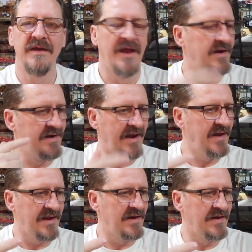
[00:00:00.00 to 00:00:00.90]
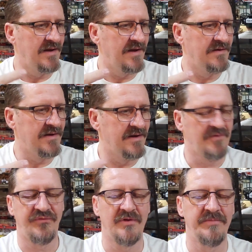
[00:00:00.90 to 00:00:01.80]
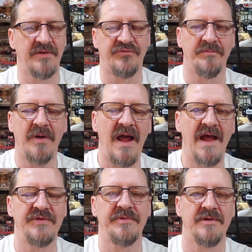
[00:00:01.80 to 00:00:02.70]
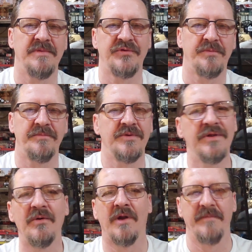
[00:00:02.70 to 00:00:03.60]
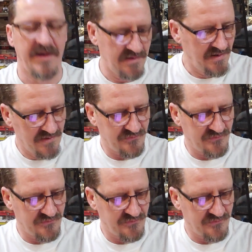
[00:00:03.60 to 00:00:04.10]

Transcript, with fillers: and it ain't, and, and it'll still be a surprise, but it'll be, a, you know what I mean.